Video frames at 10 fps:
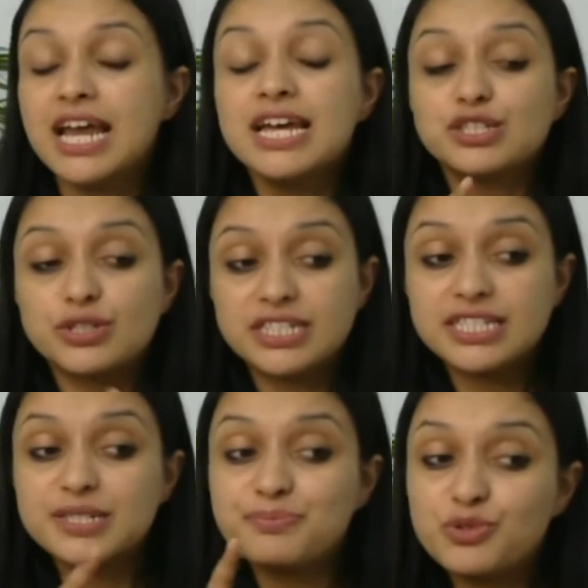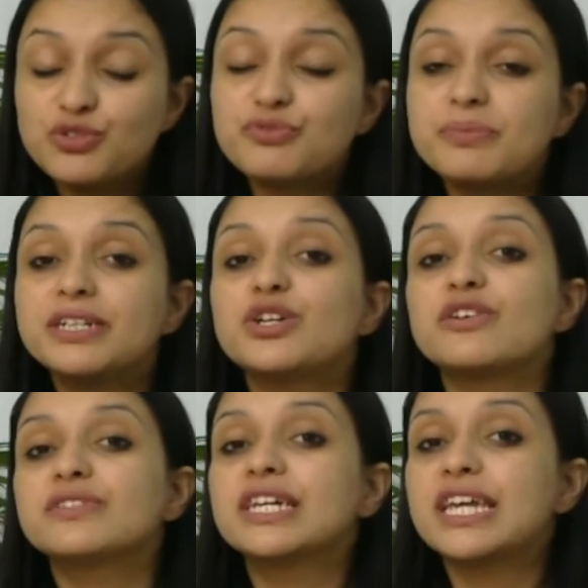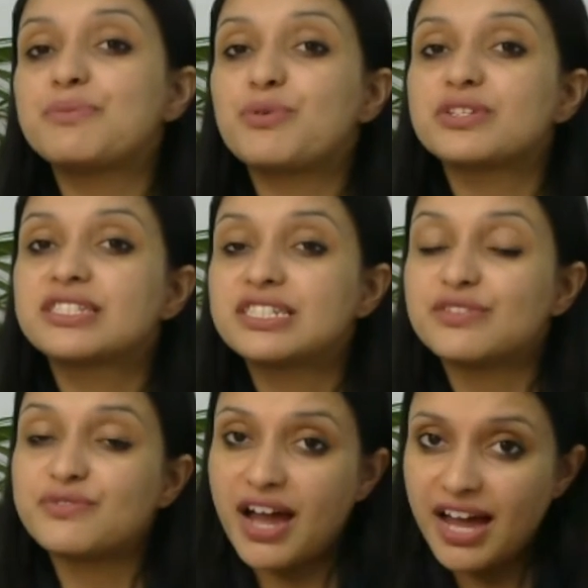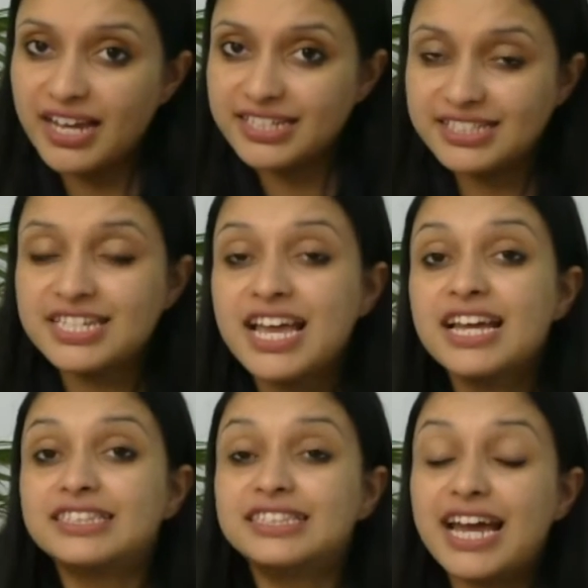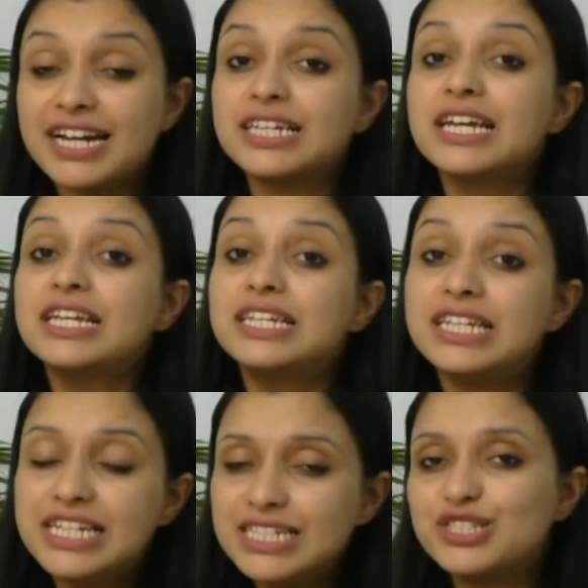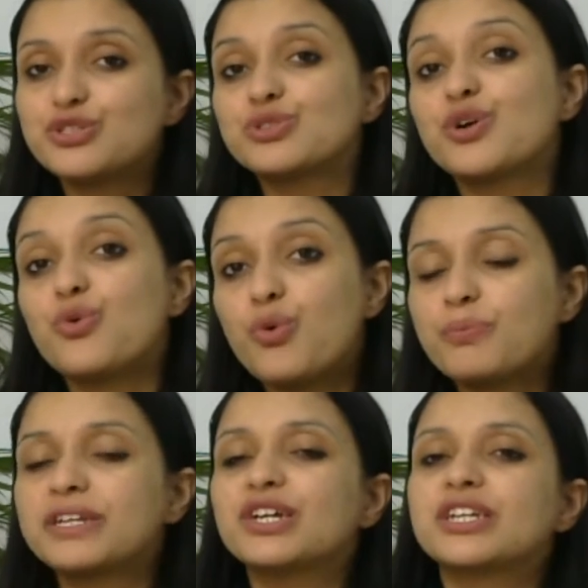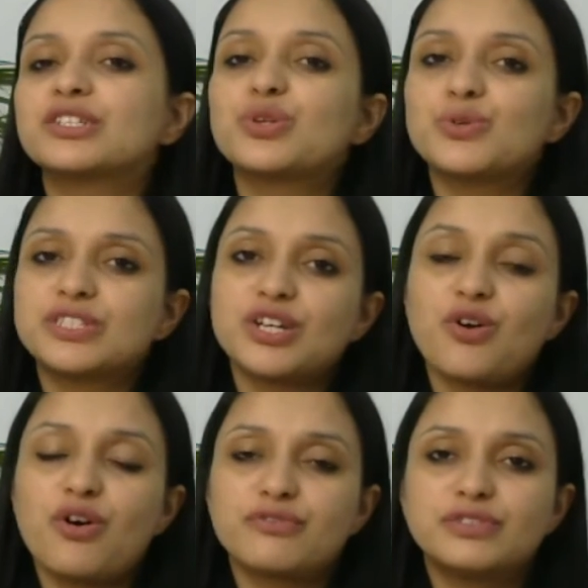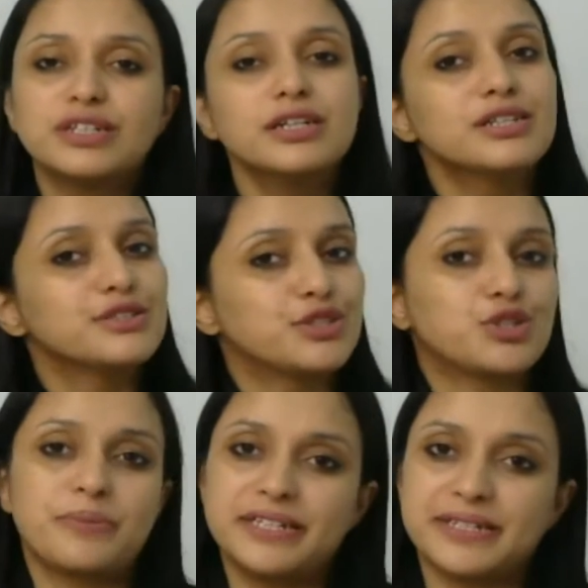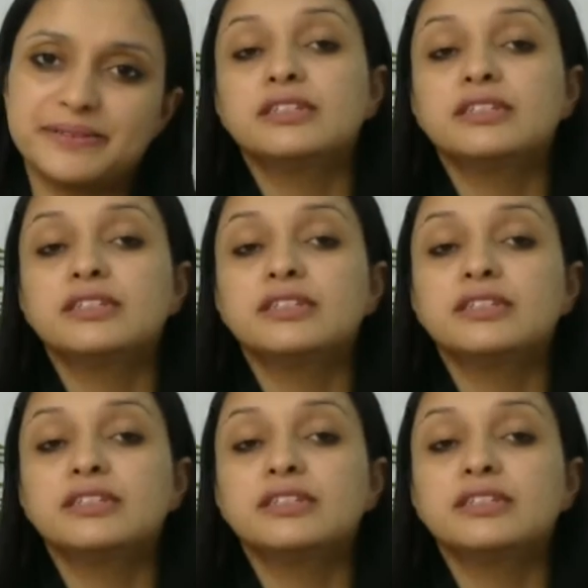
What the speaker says: So it is the movement of the K positive ions that leads to the opening and closing of the stomata.